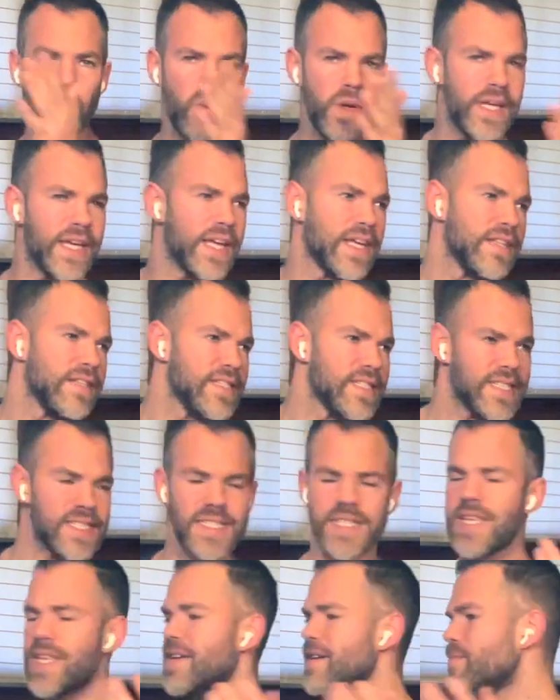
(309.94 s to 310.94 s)
we can
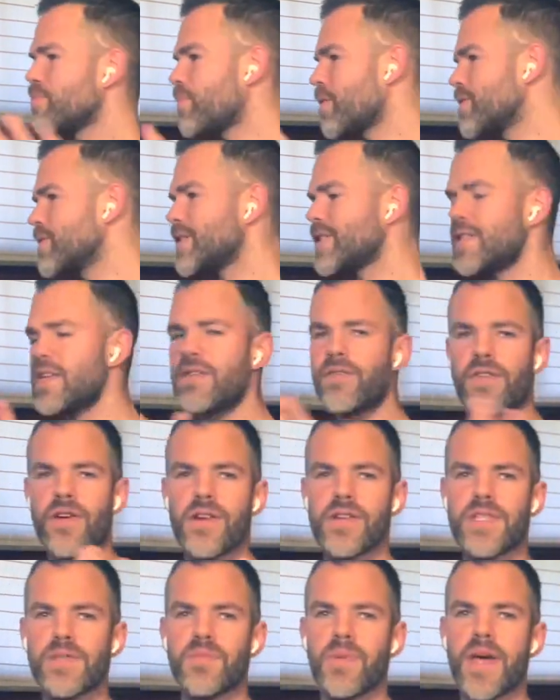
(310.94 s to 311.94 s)
see and perceive our
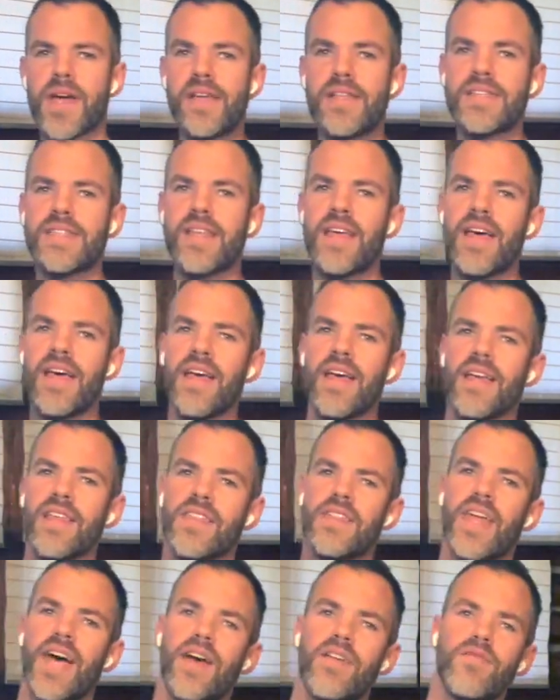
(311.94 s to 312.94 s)
space,
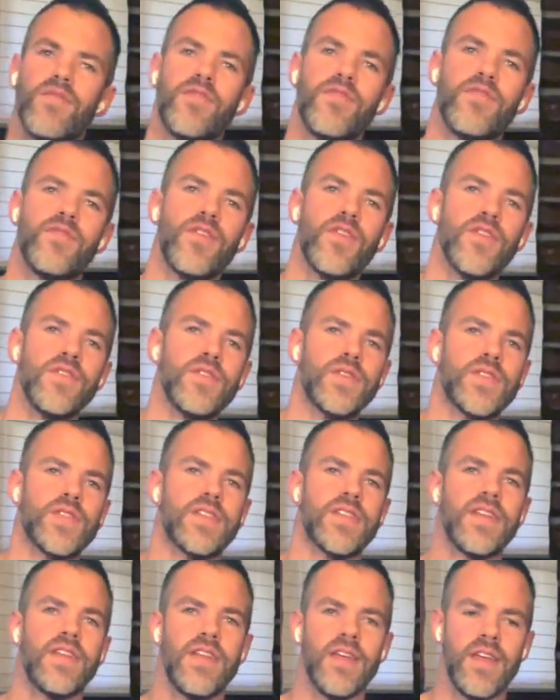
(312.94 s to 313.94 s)
that
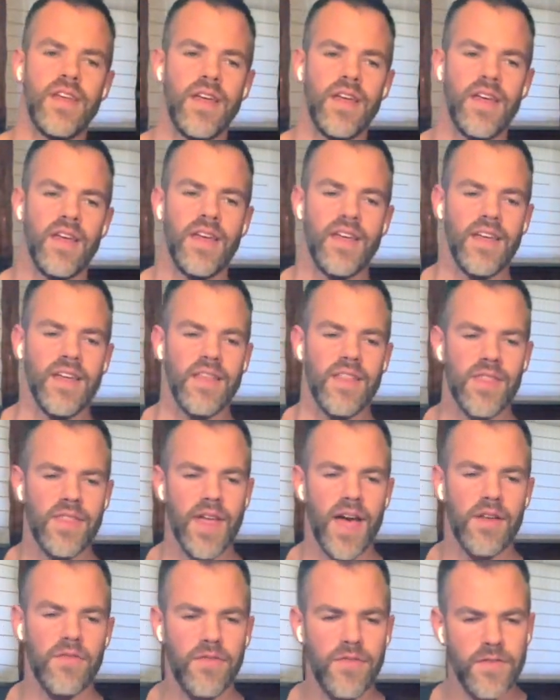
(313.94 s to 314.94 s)
first
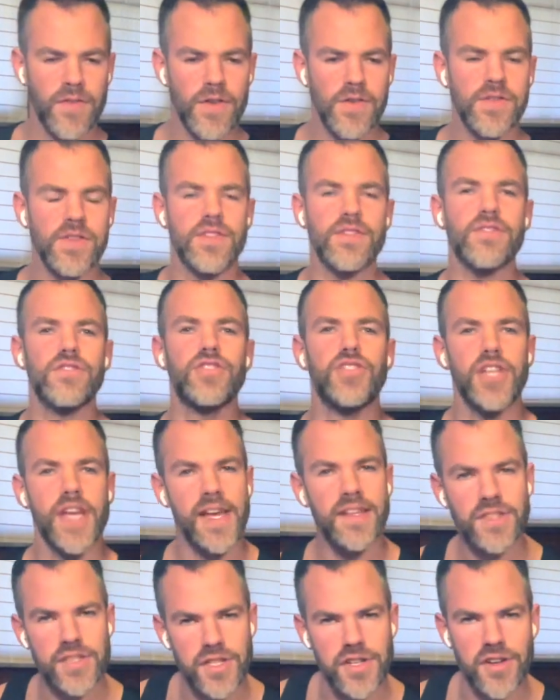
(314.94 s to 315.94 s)
that first
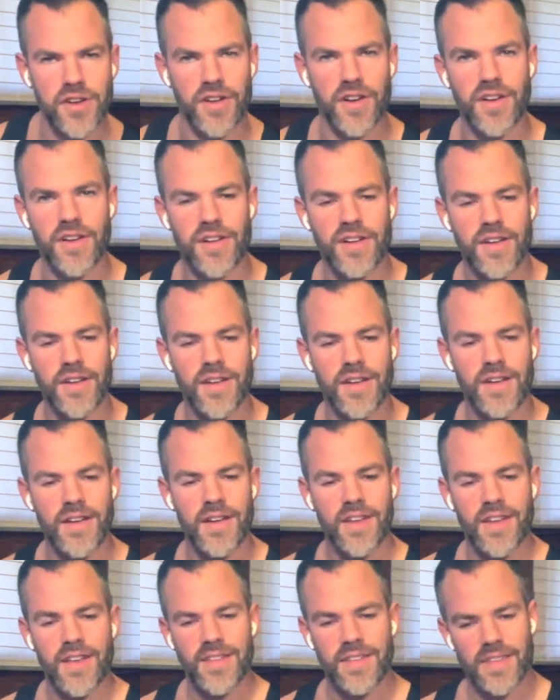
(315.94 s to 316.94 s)
gesture
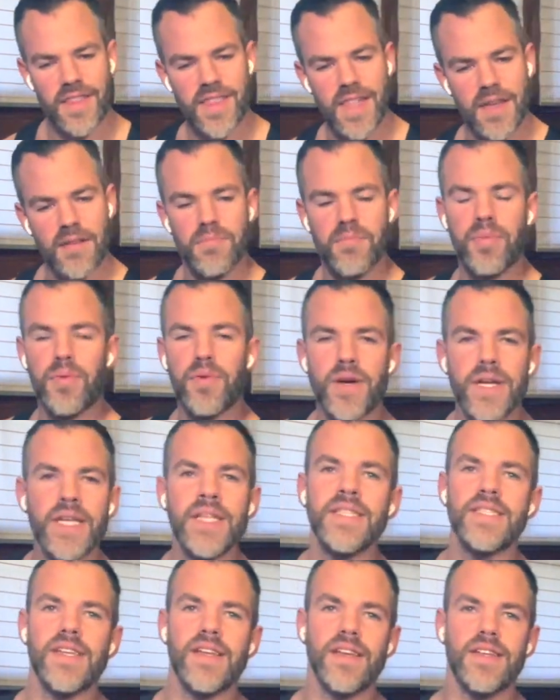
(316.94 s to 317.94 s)
that
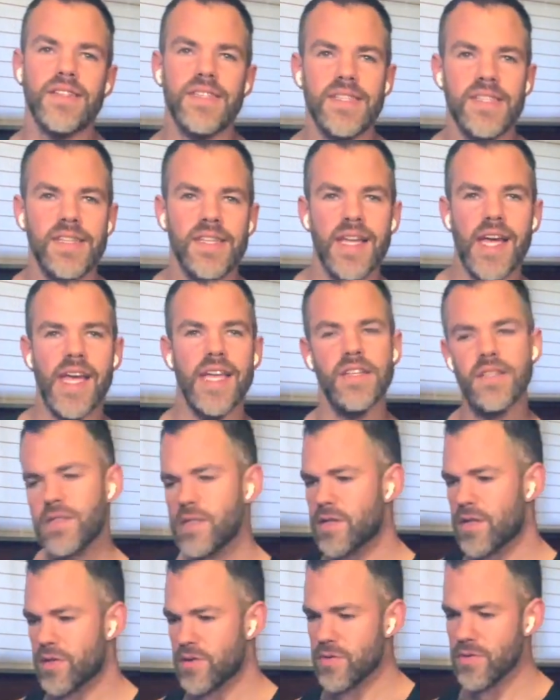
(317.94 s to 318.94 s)
brings us
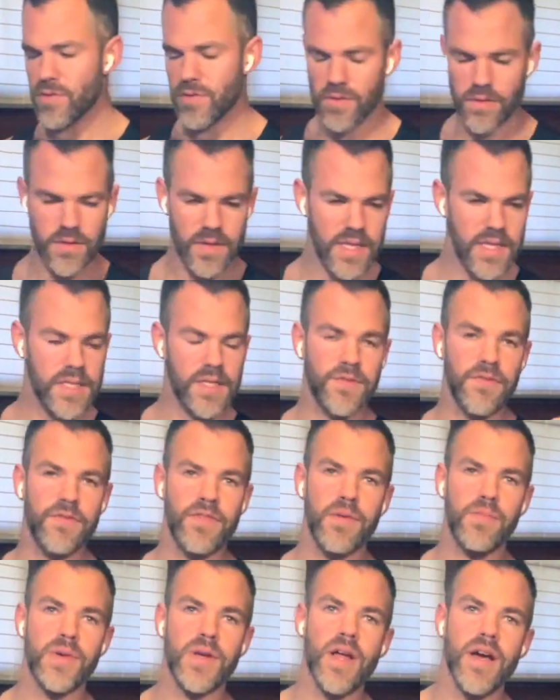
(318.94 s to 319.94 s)
into this
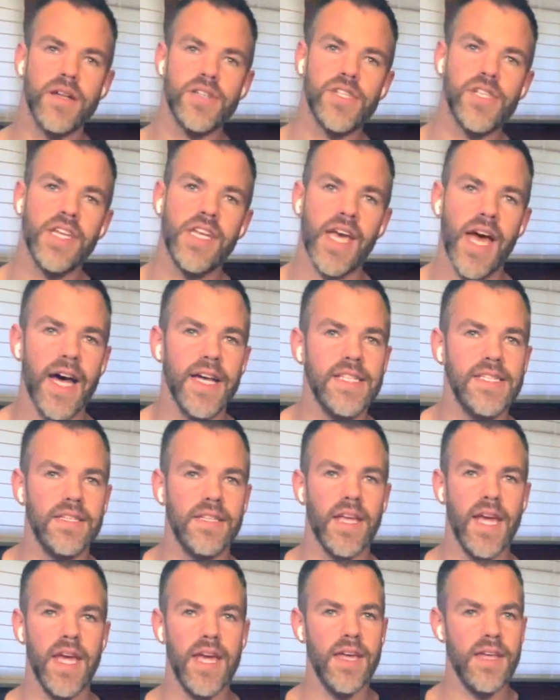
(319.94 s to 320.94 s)
Fibonacci
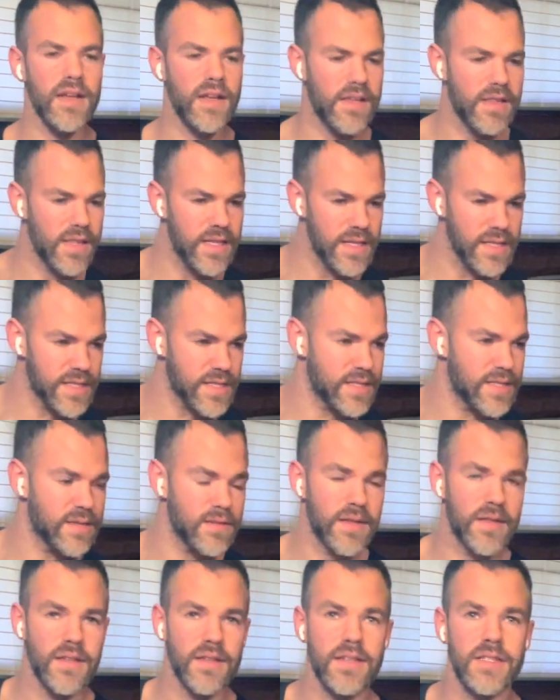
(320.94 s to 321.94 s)
cascade, this
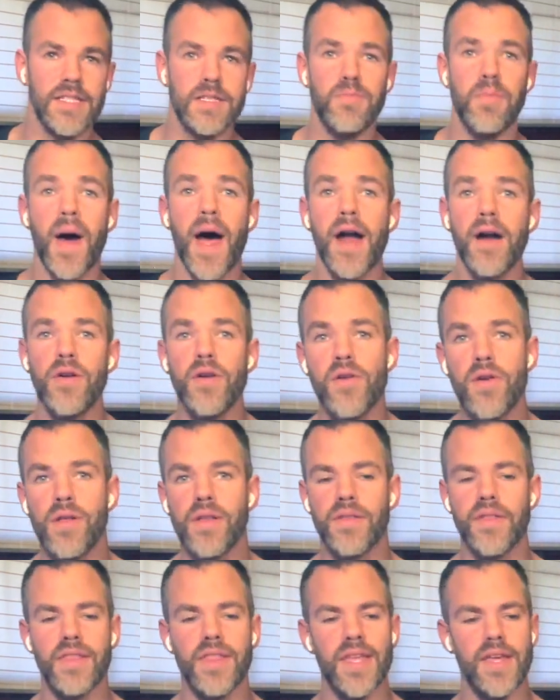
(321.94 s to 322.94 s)

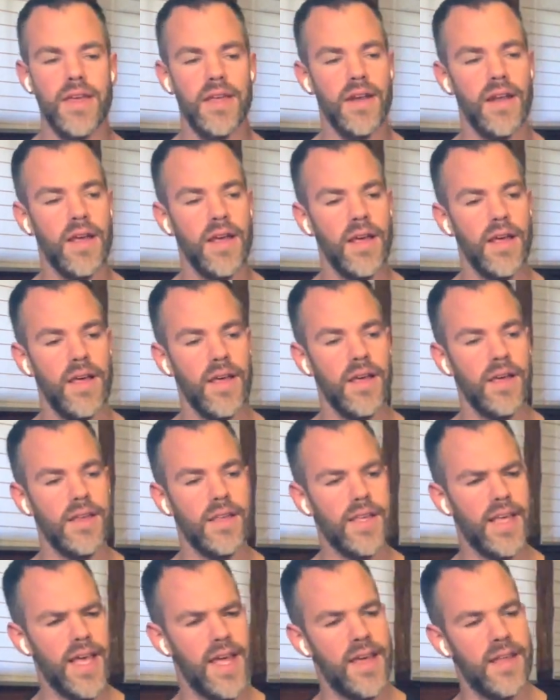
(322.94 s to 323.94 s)
spiral that
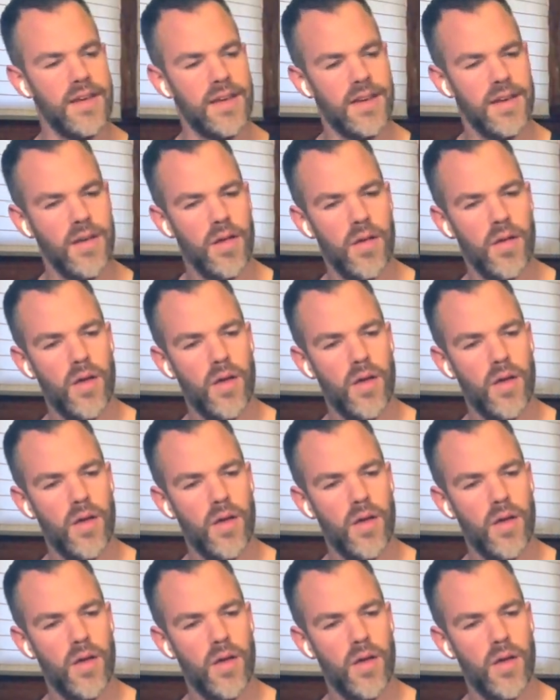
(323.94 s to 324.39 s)
can